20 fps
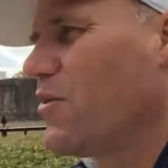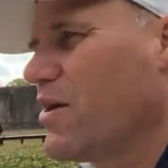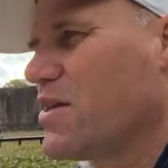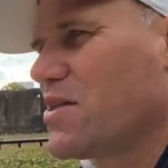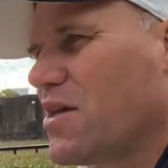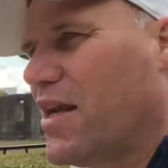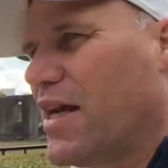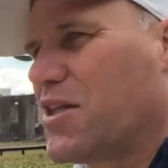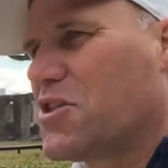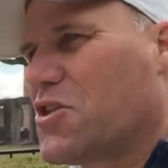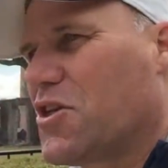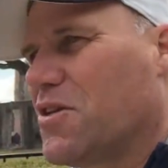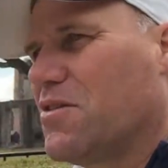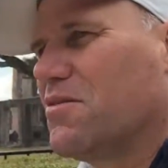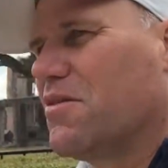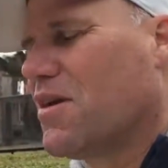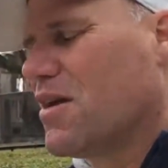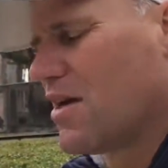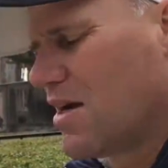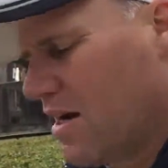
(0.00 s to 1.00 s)
US
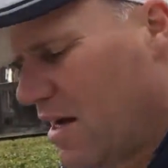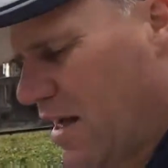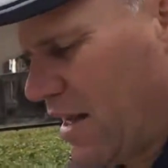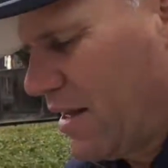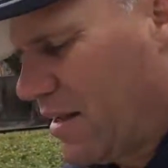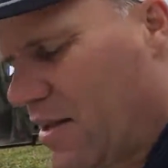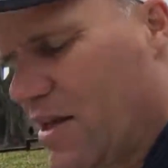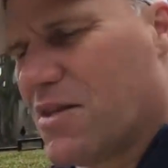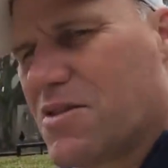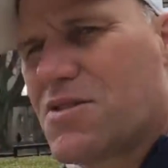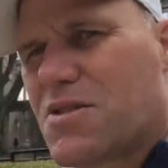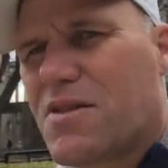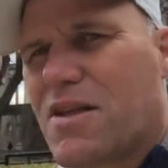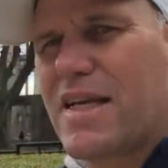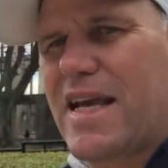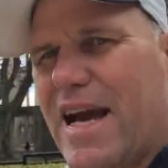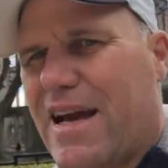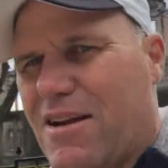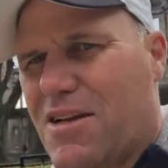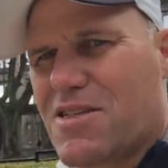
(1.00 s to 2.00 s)
election. There's
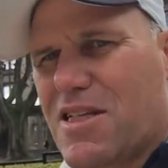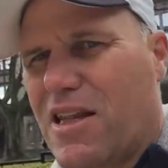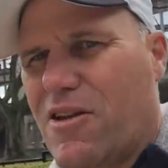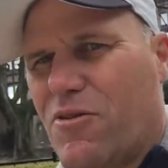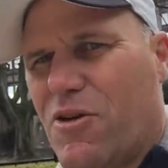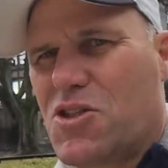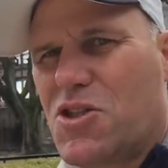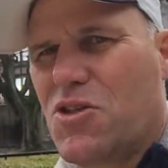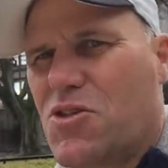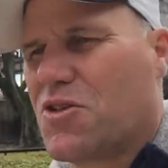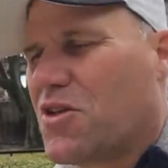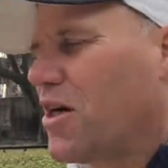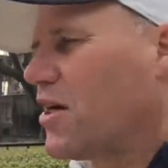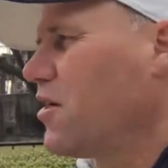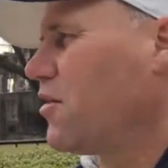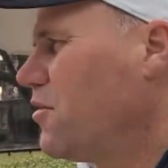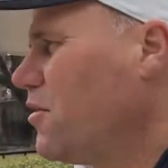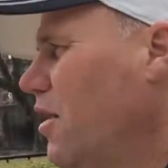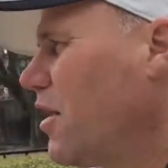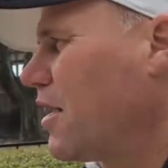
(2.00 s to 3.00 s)
countless other issues I
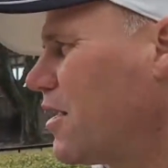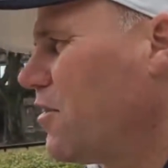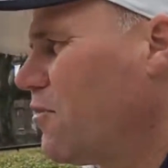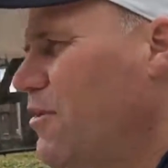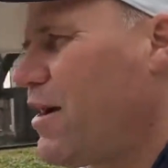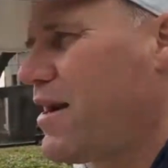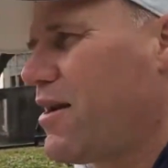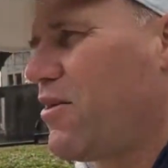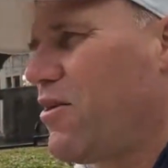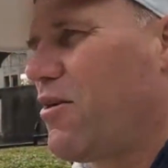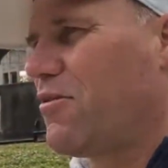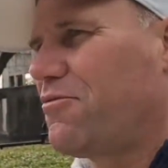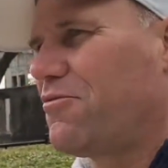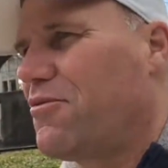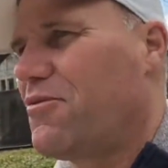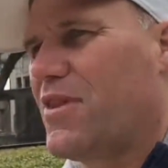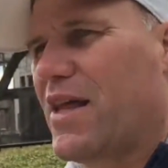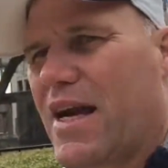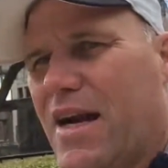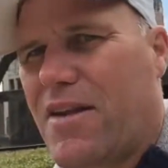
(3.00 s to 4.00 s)
could rattle off
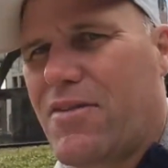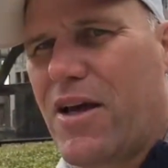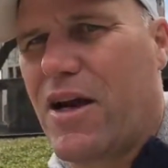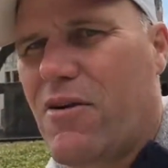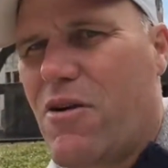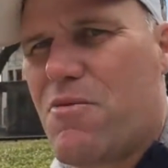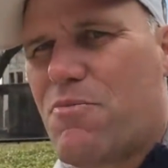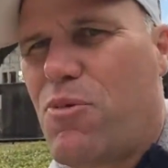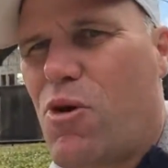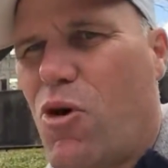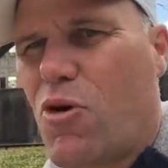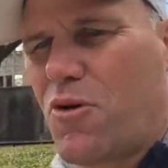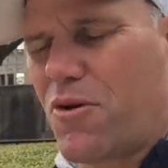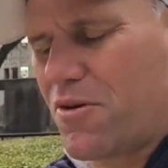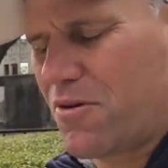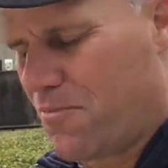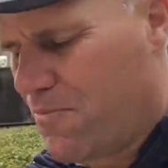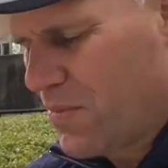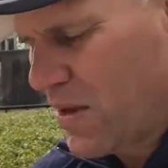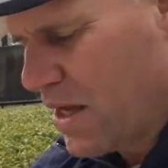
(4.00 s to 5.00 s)
that are
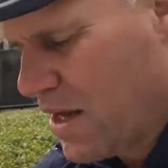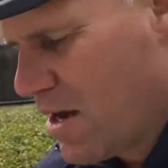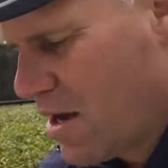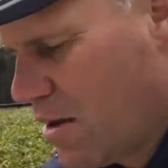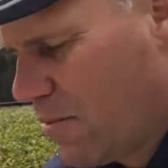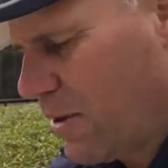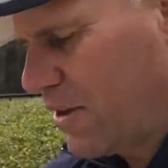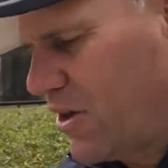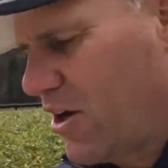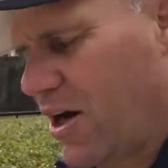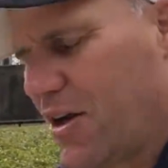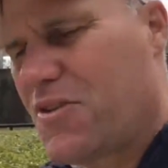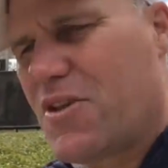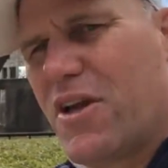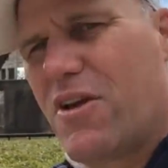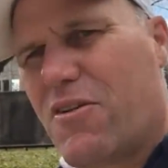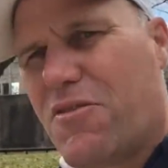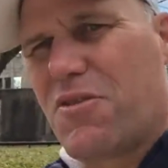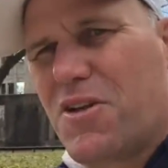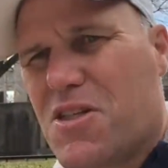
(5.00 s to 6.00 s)
important, but the
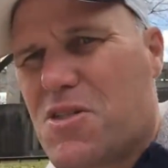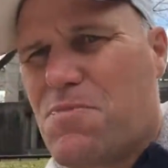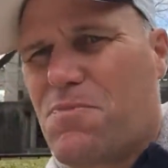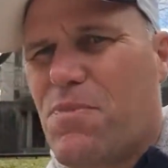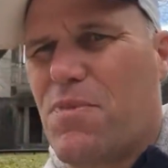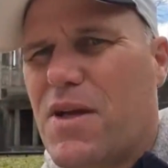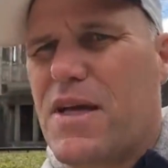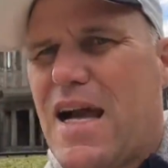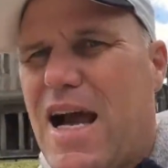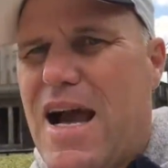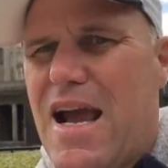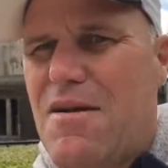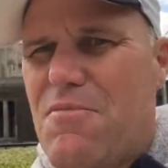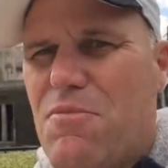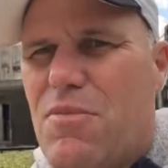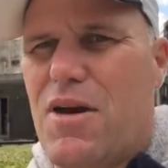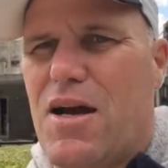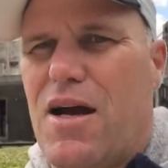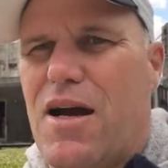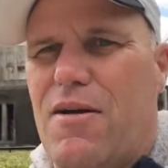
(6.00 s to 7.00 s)
idea of this
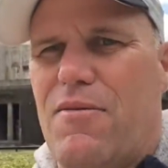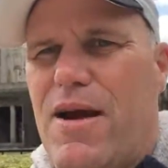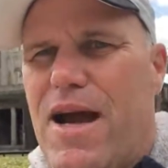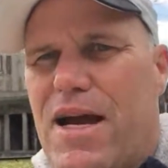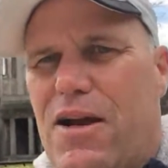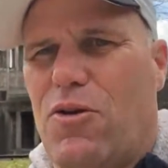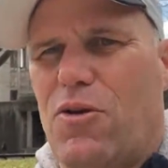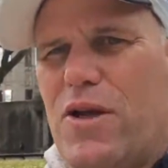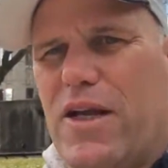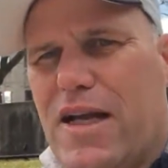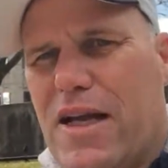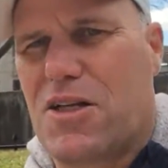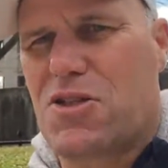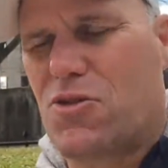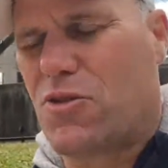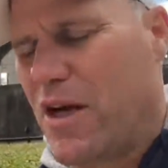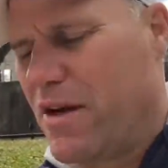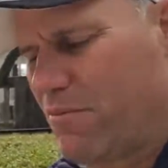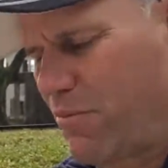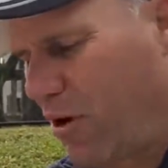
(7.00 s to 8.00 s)
came around looking at
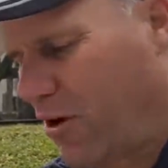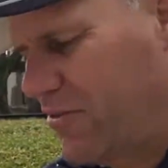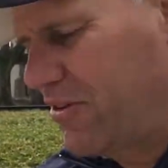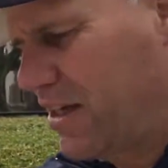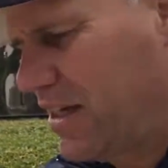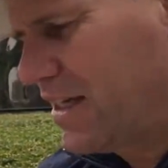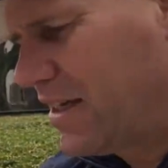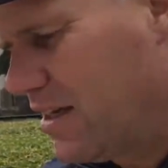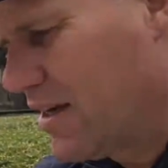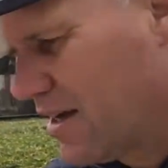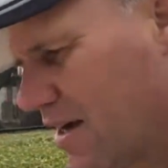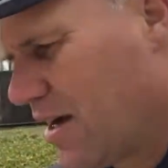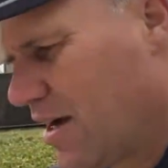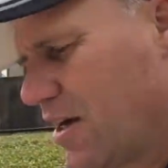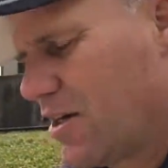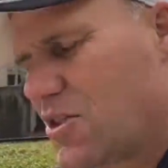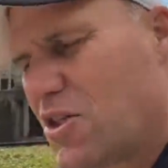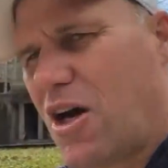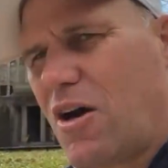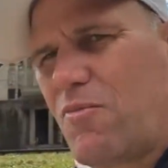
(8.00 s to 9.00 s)
extreme poverty,
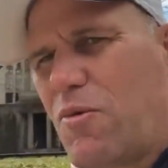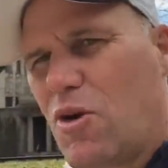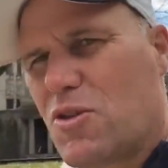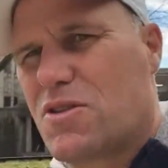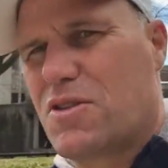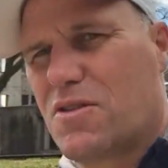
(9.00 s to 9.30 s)
child